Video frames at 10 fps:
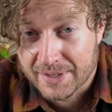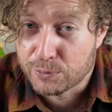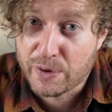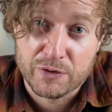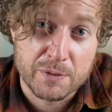
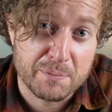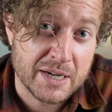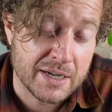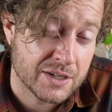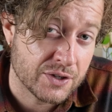whether it
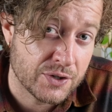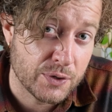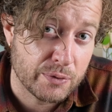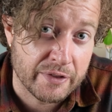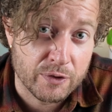be to
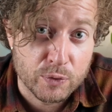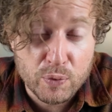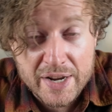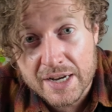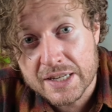do with
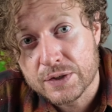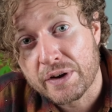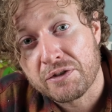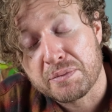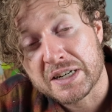weeds,
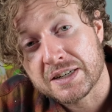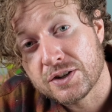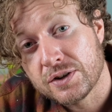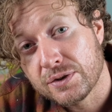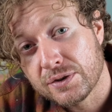whether it be to
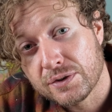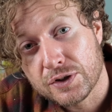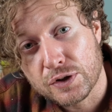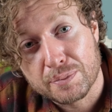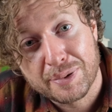do
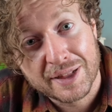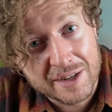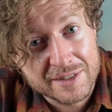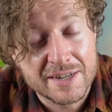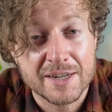new
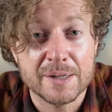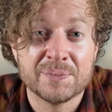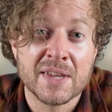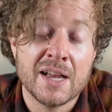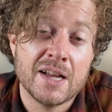planting.